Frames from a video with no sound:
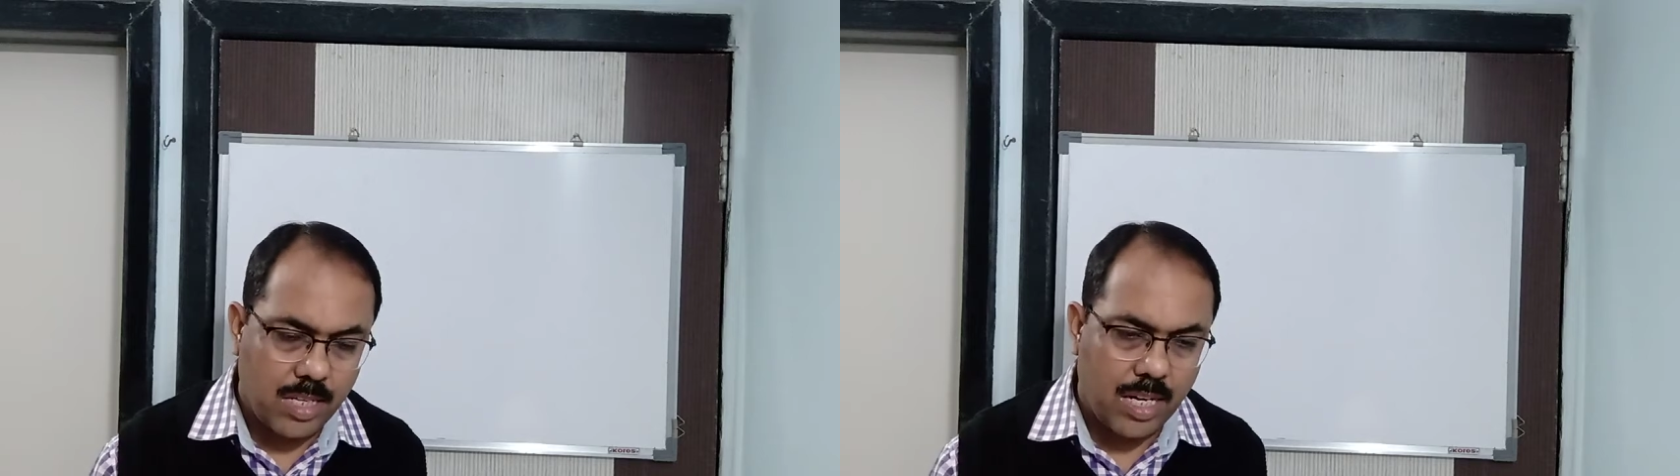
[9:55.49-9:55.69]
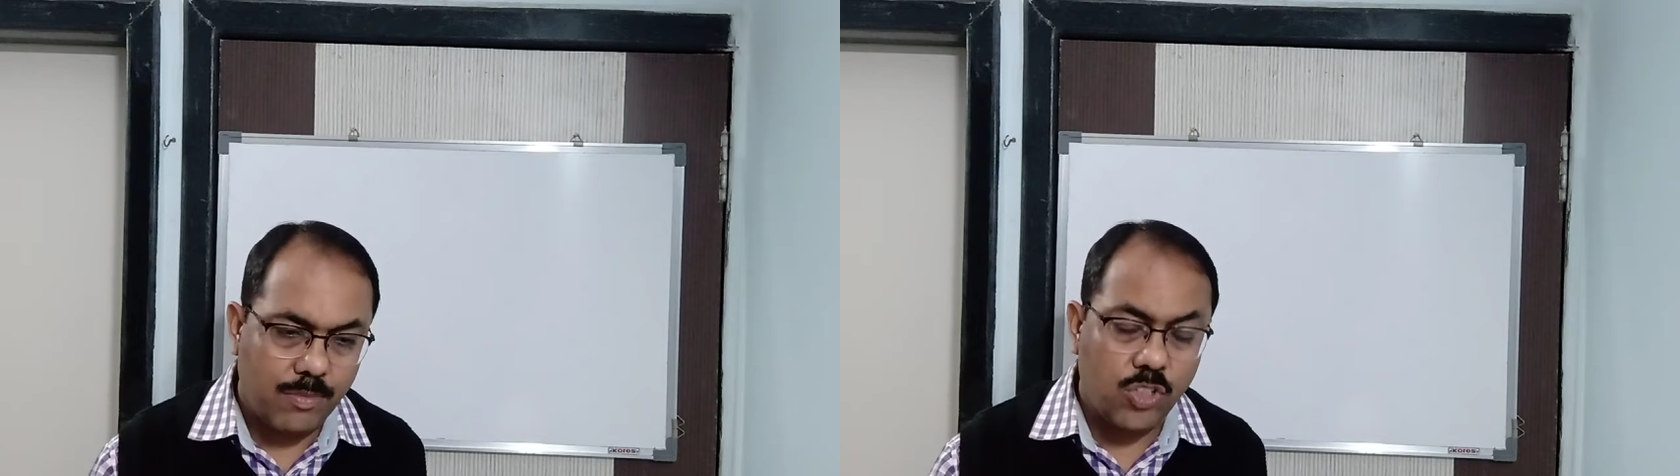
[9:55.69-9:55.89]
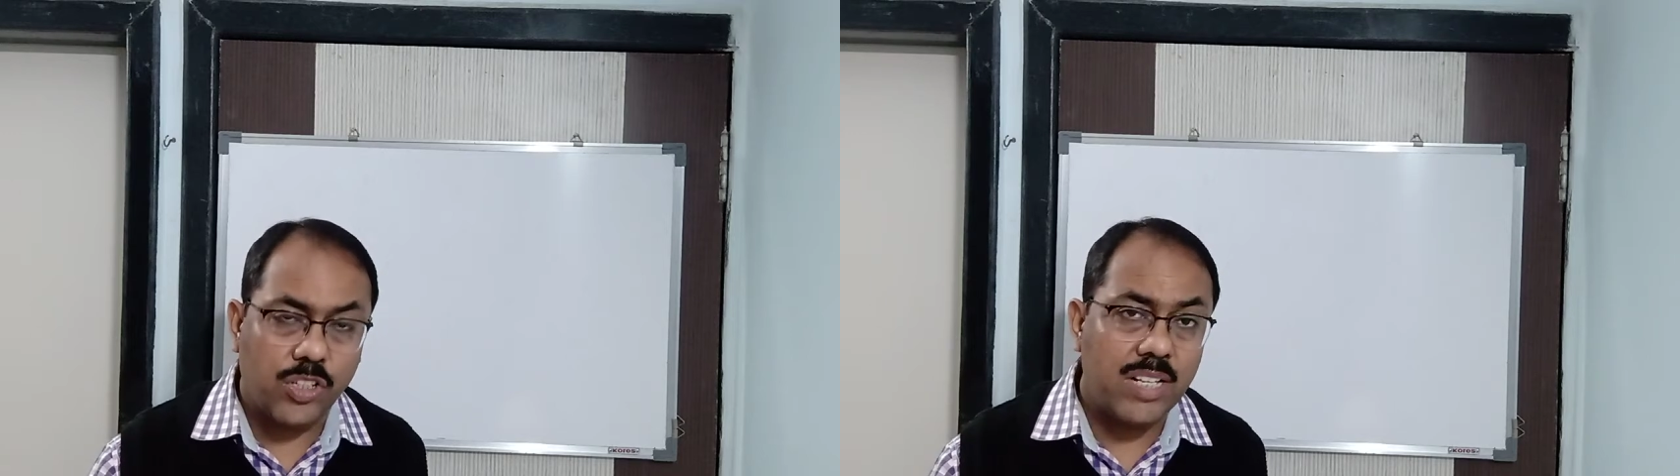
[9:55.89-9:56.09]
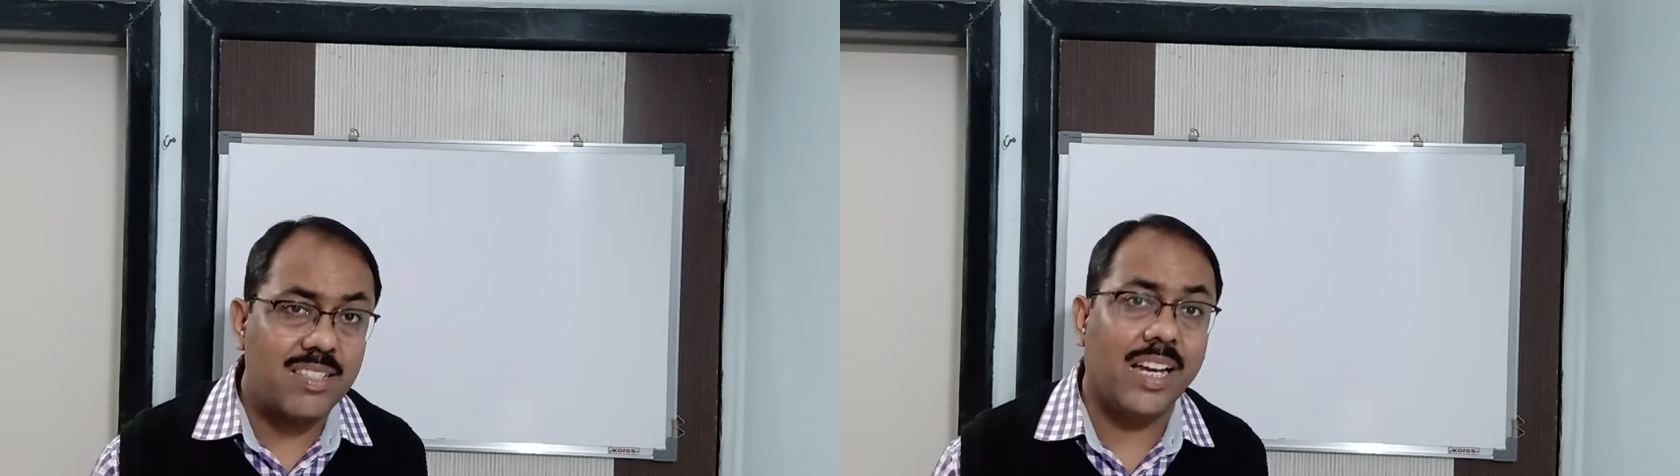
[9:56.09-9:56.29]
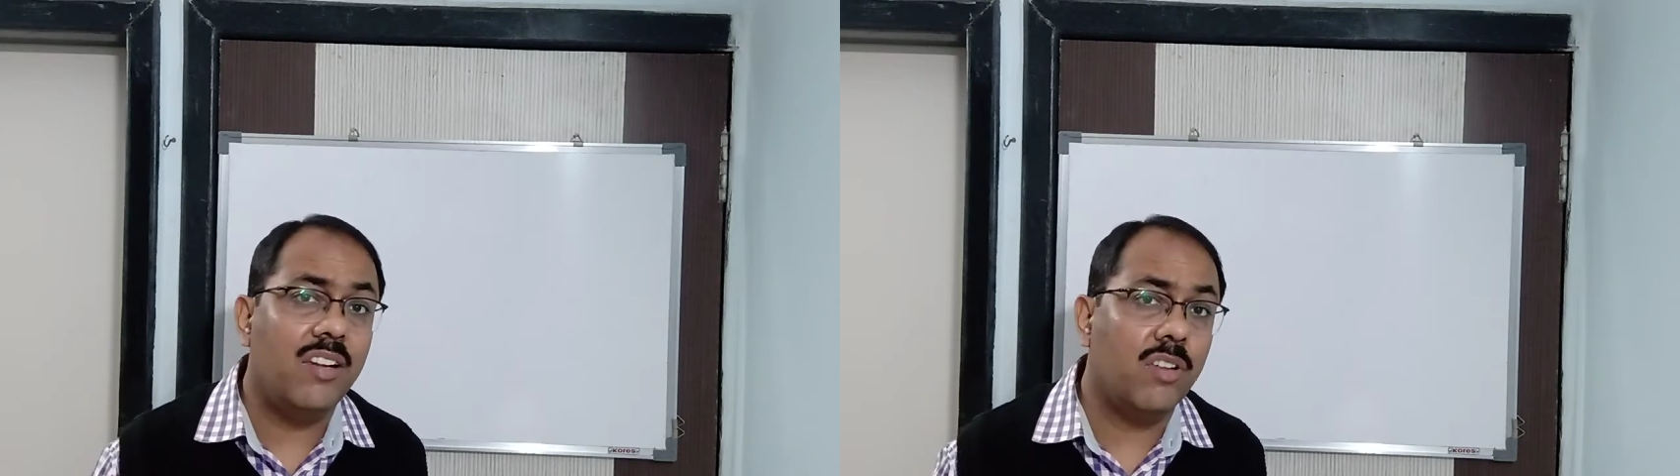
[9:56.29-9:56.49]
Here I am going to get
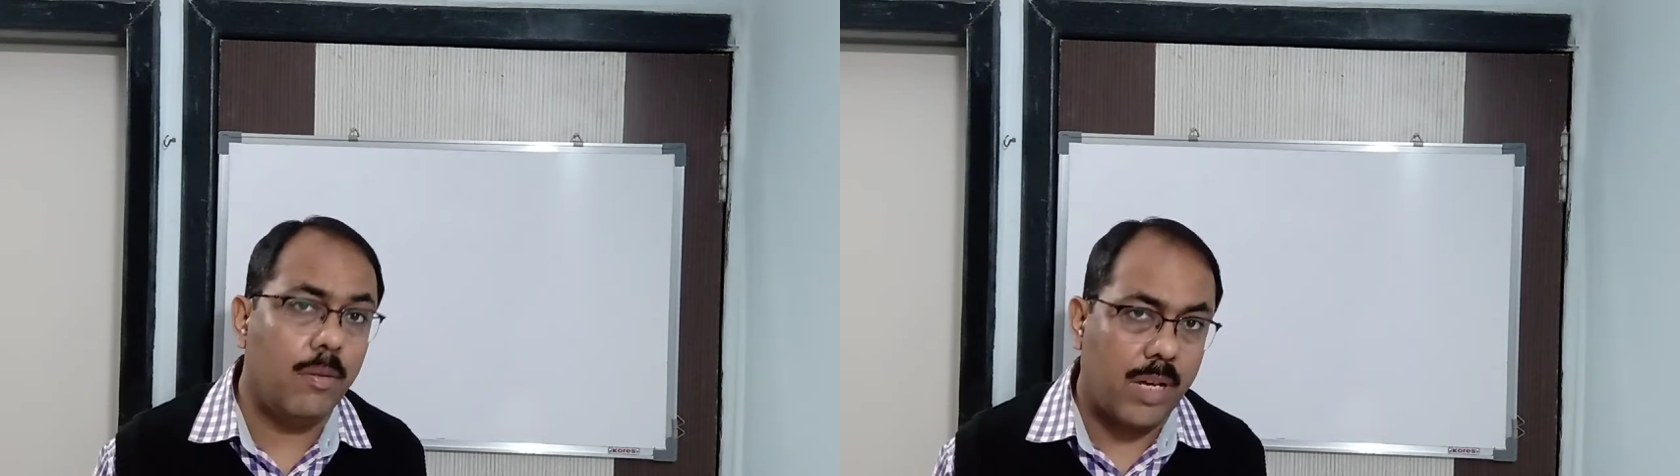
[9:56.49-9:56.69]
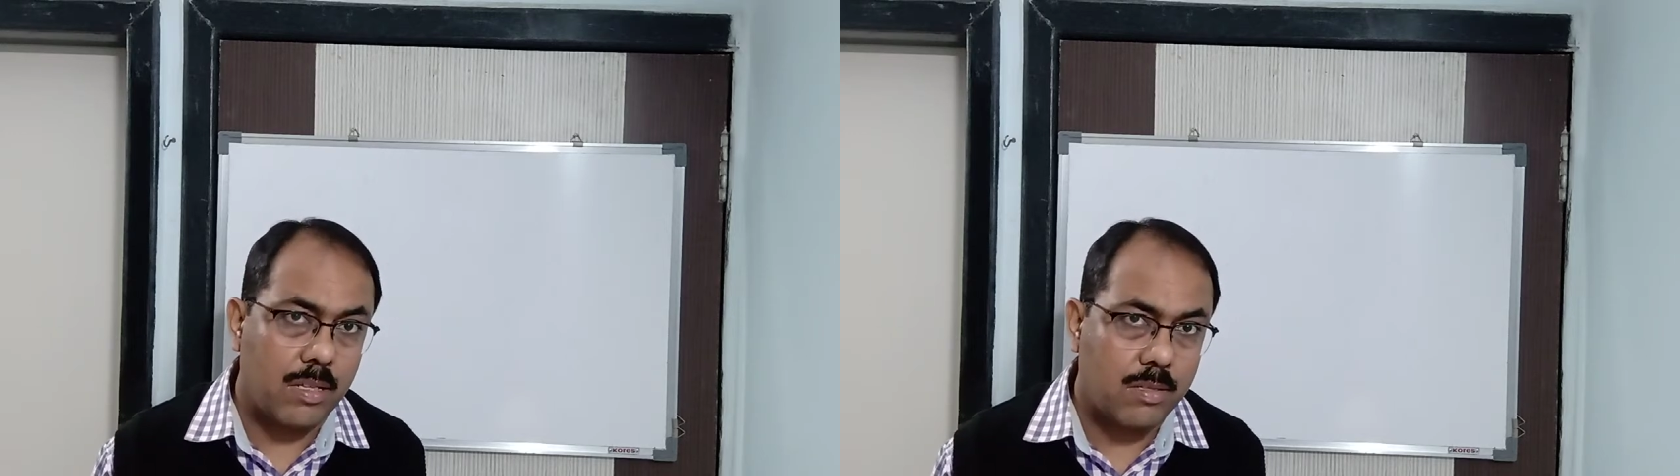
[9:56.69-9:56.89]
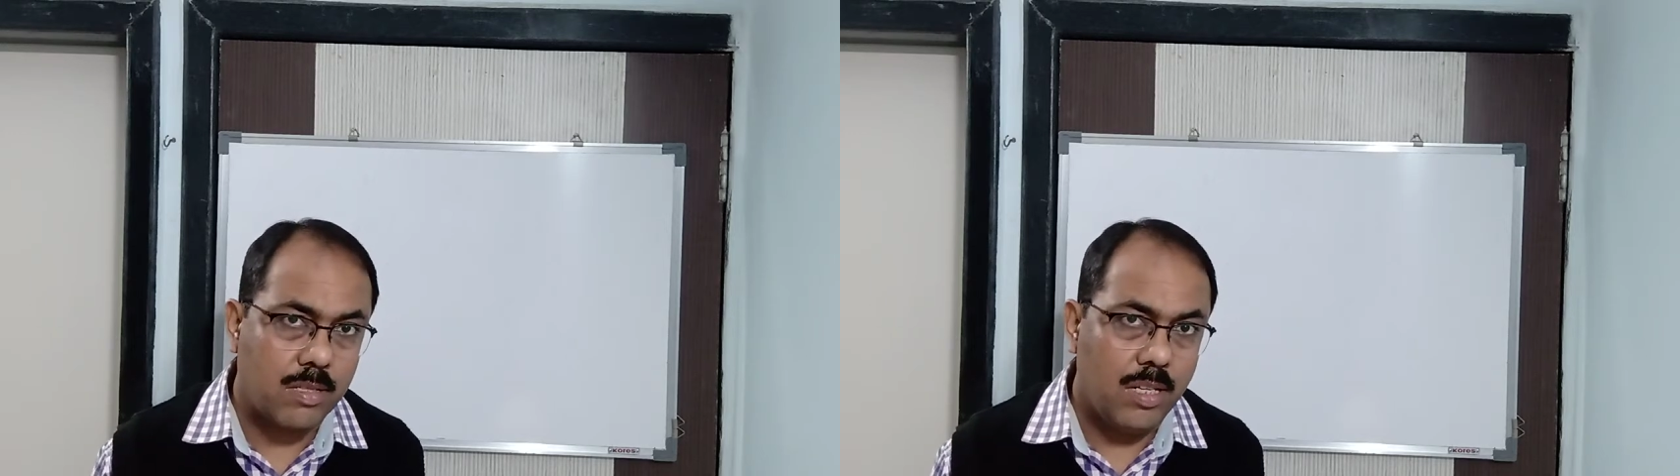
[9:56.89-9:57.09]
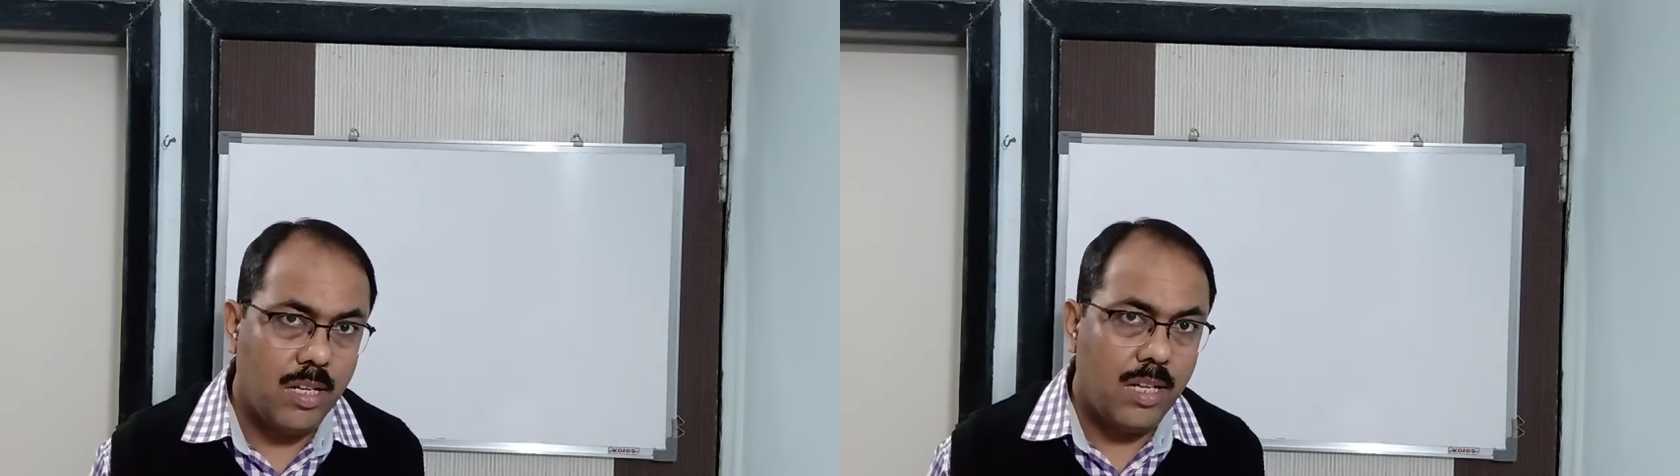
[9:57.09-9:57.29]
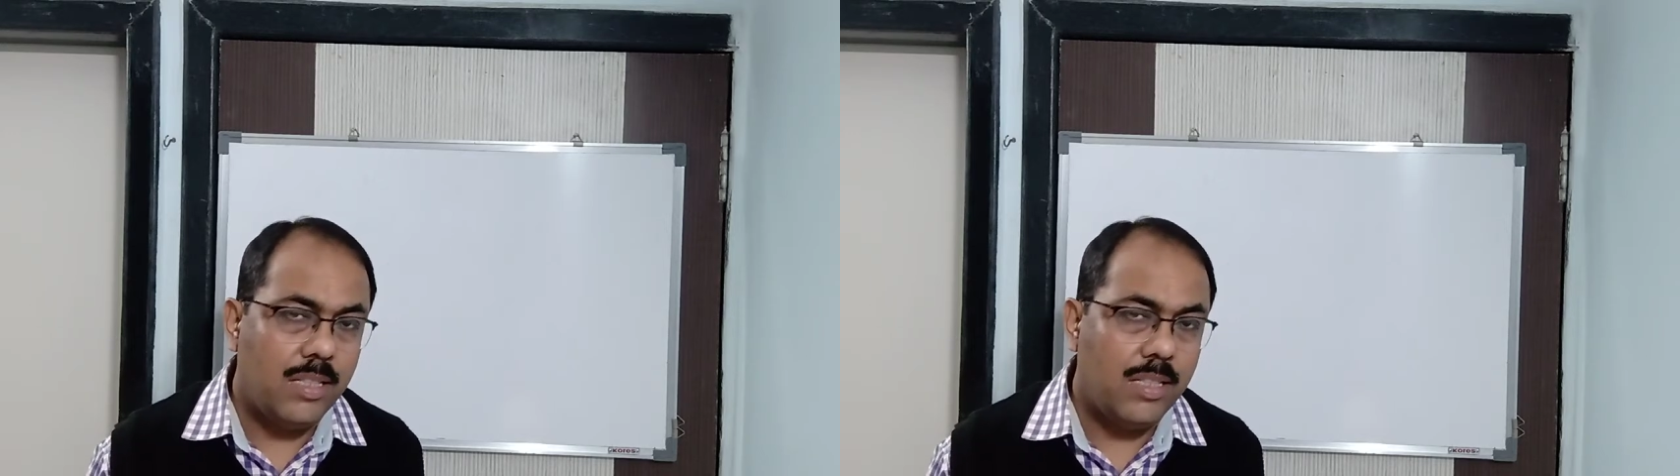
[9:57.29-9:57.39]
secondary amines.